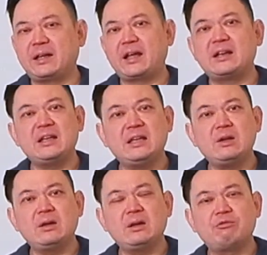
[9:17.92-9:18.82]
And
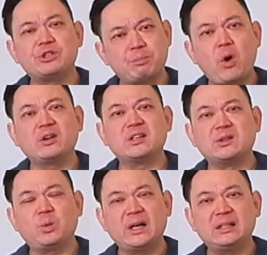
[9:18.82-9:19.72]
he responded,
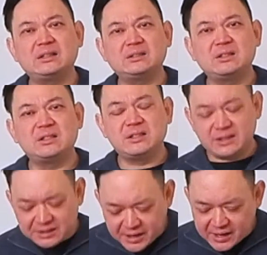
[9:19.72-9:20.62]
well,
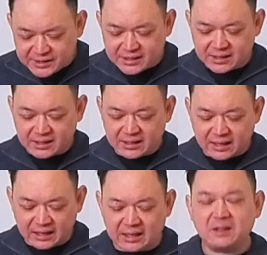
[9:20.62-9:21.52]
just
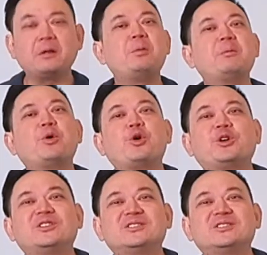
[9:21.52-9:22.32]
a little bit more.